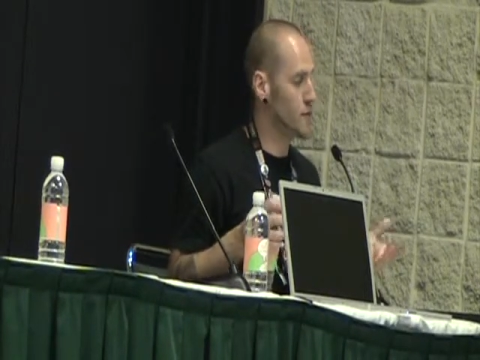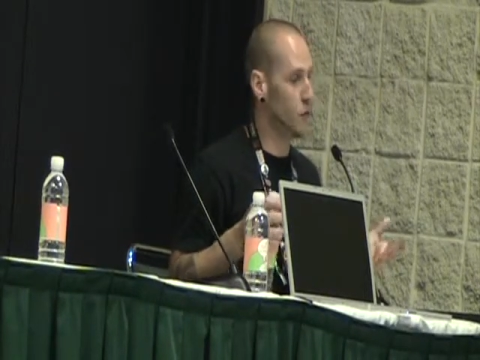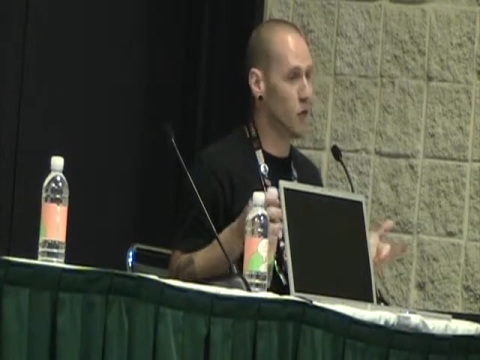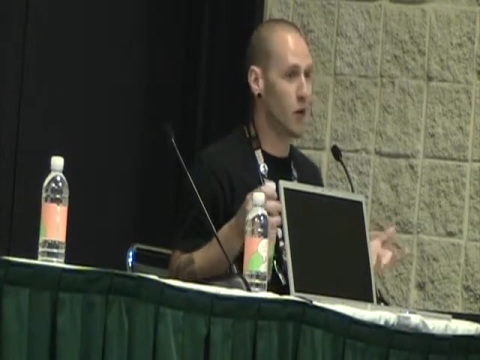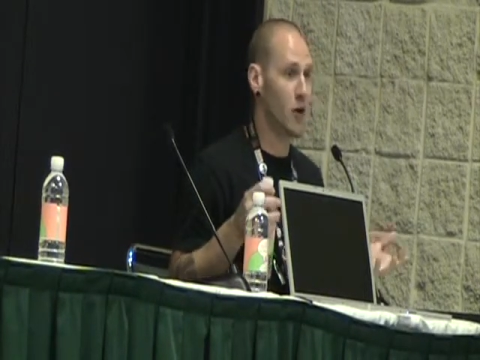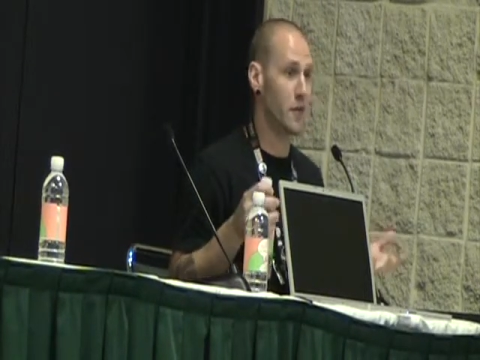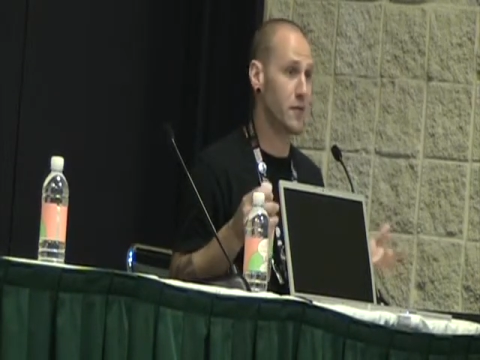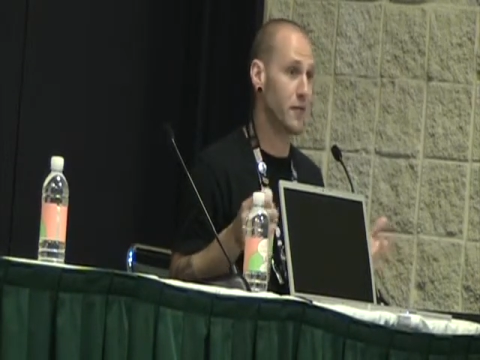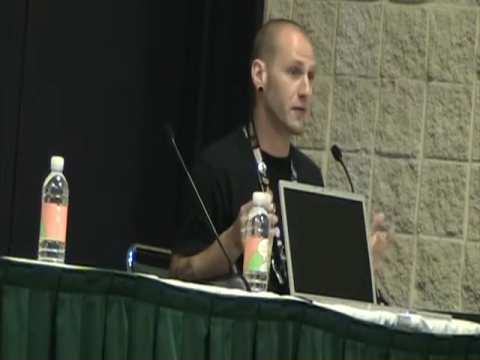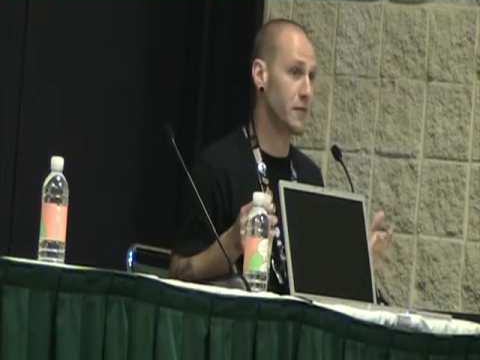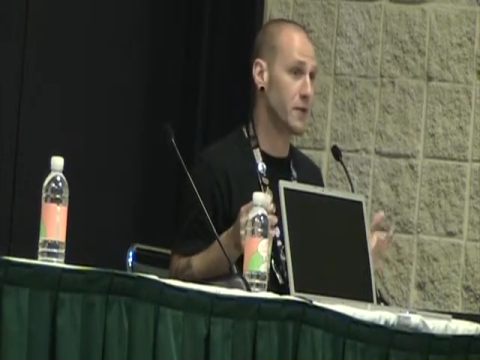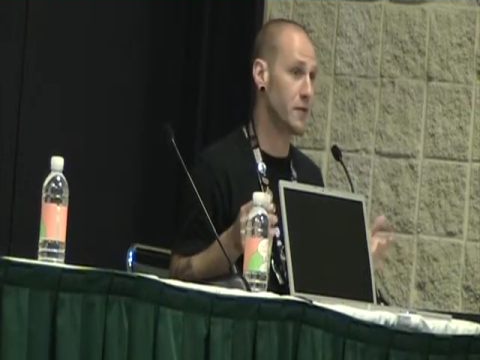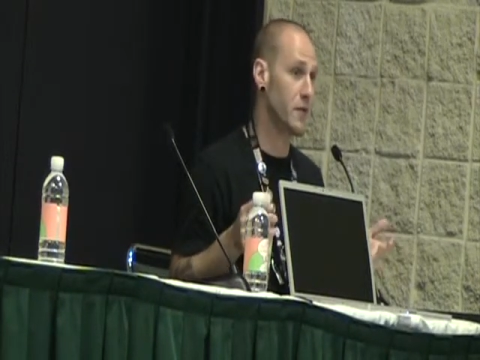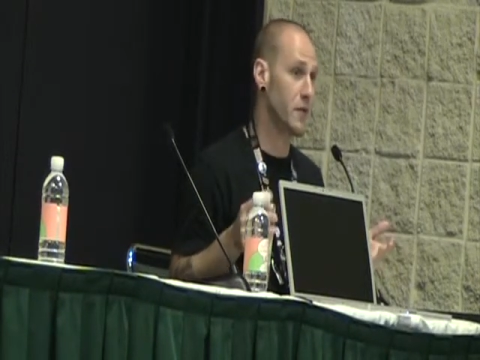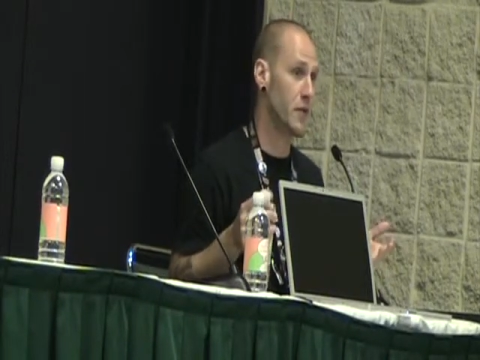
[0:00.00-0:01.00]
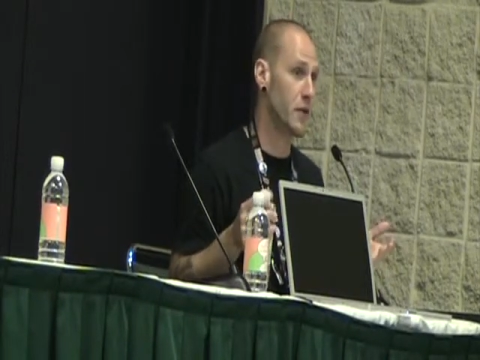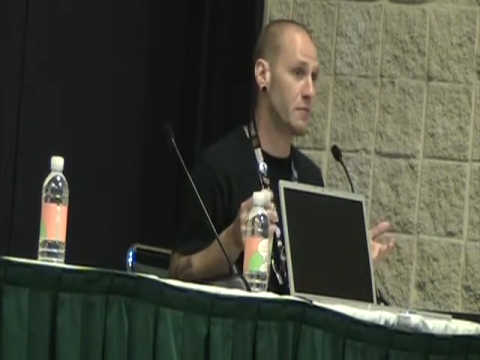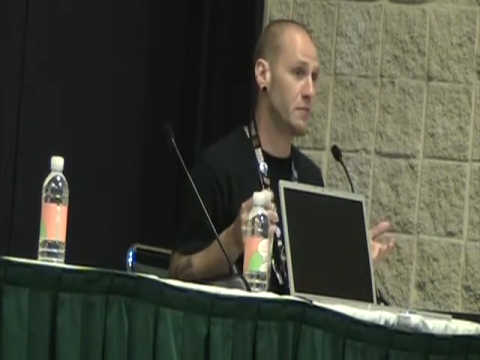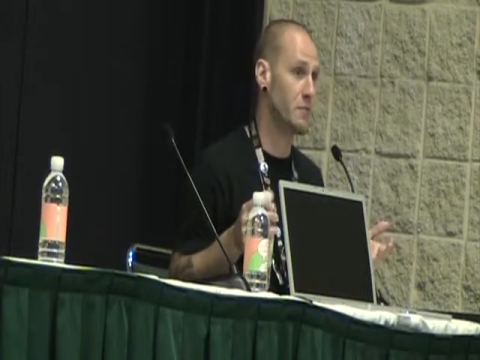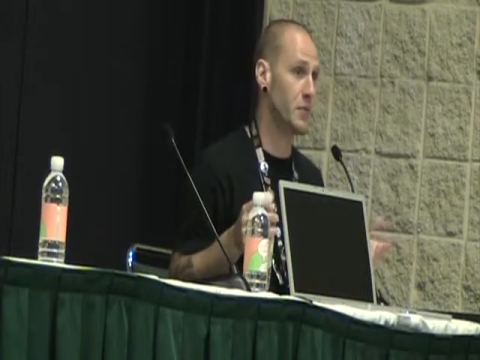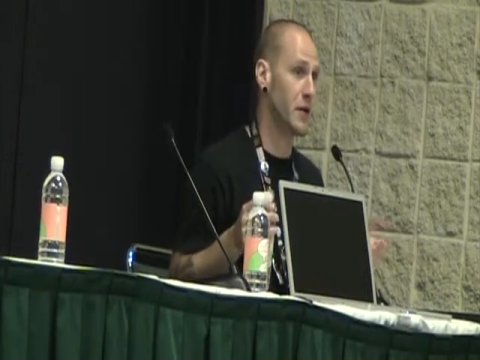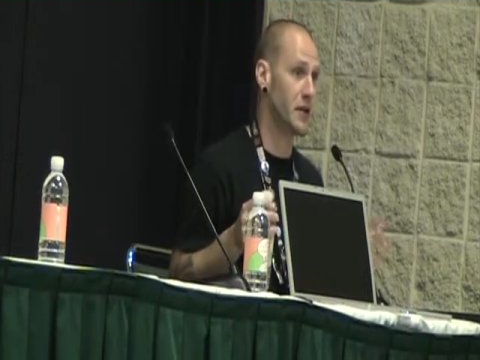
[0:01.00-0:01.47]
$450 for them,
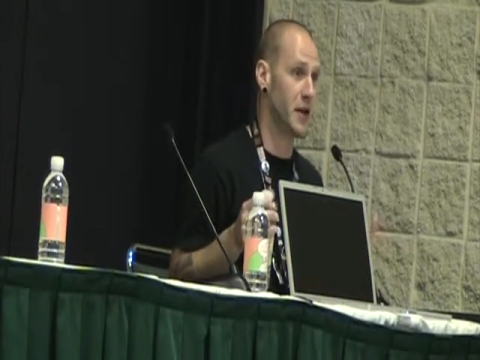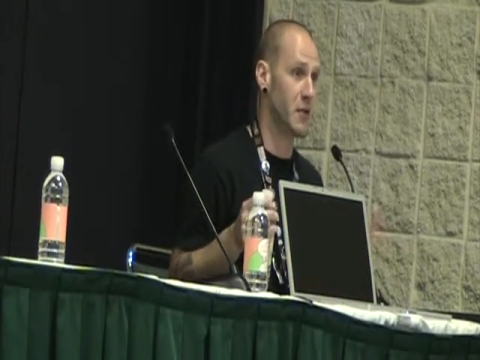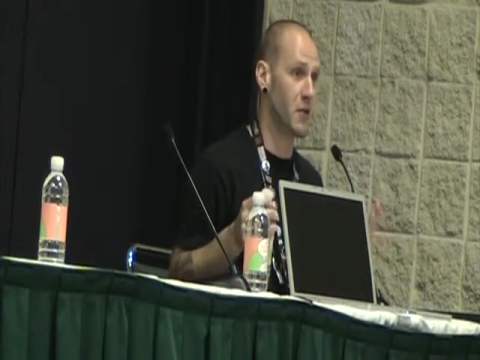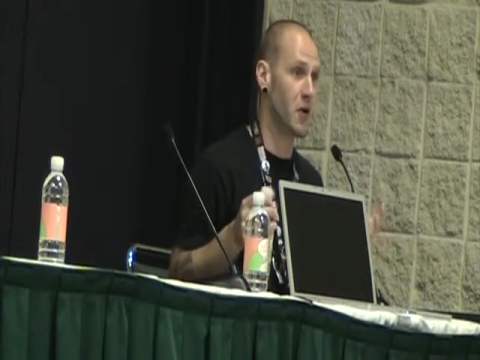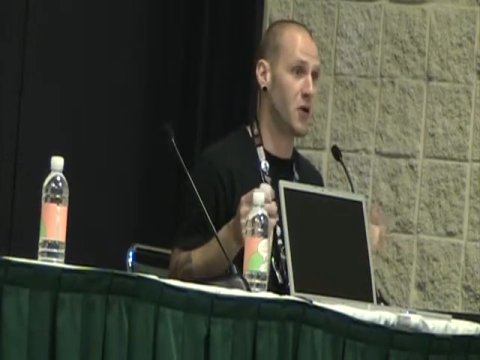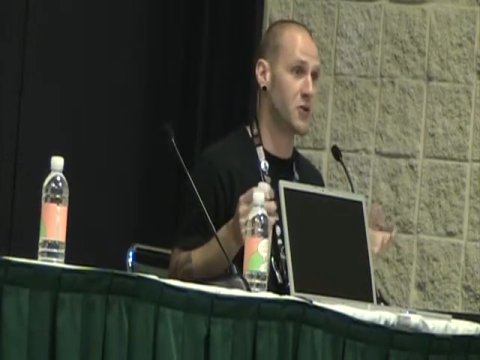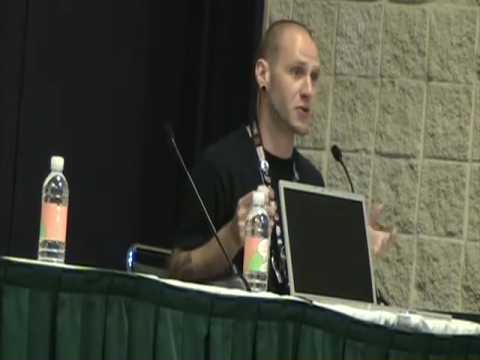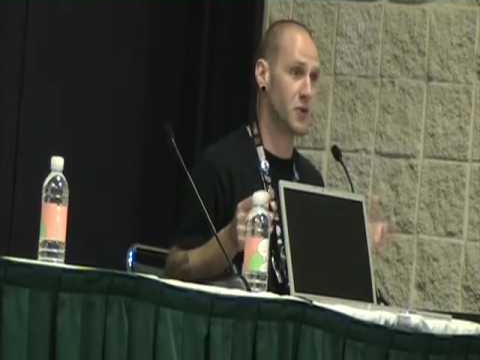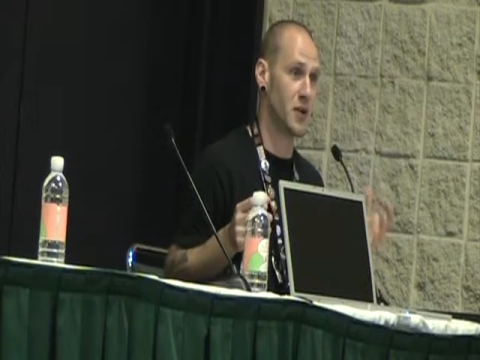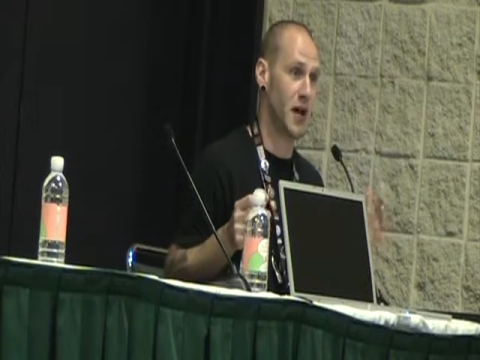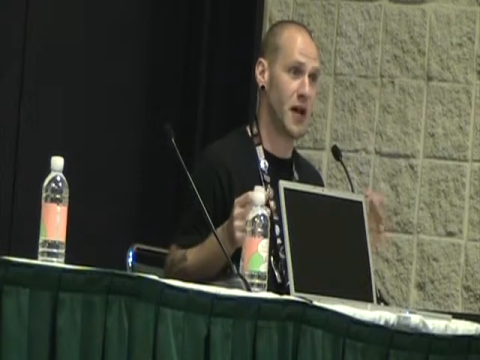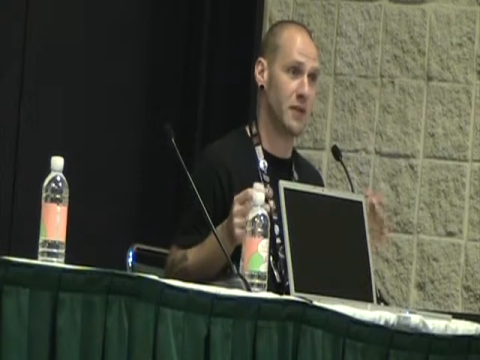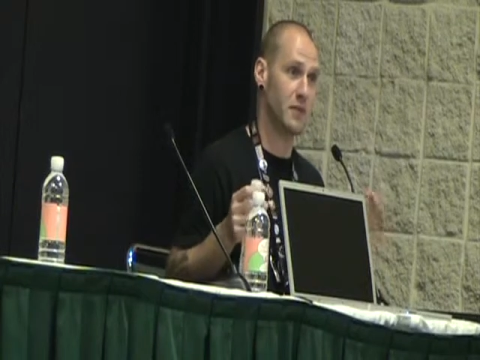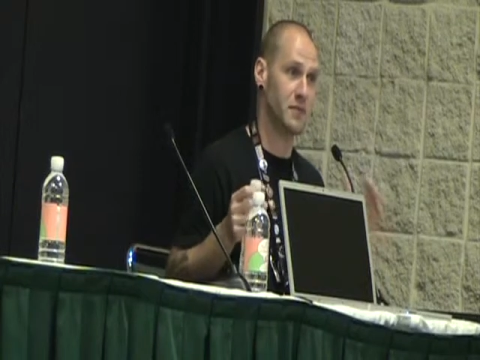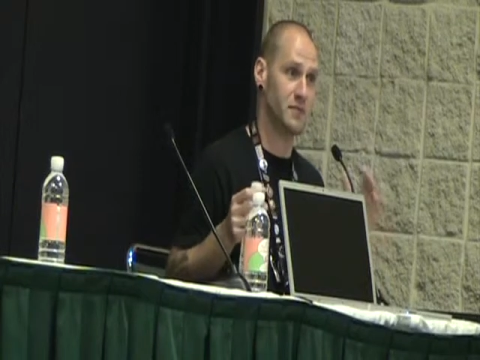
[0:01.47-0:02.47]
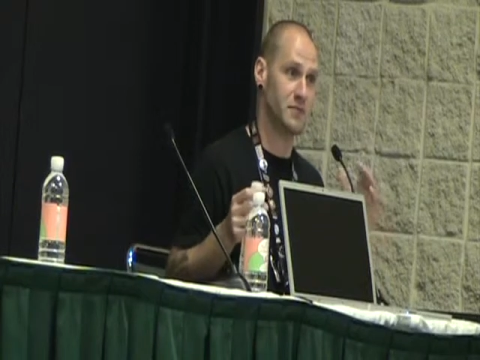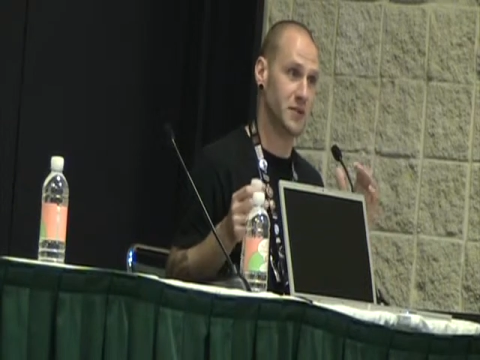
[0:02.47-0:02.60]
but they were also kind of,